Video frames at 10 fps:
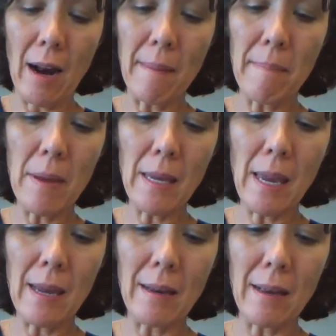I'm
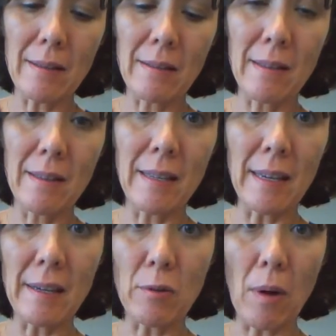picking
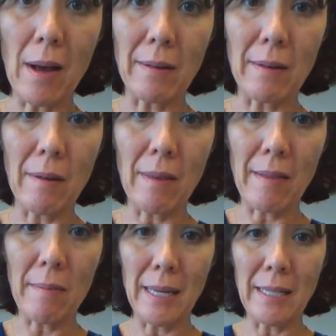dig 1.
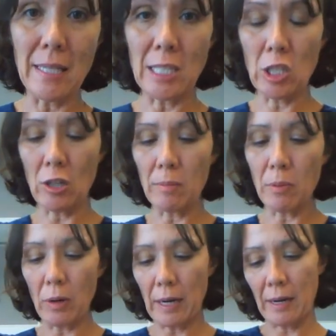That's my digital
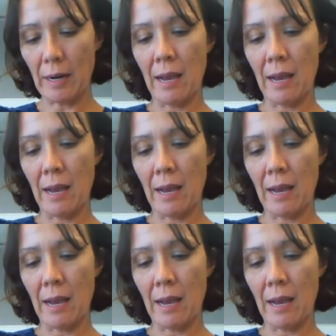port.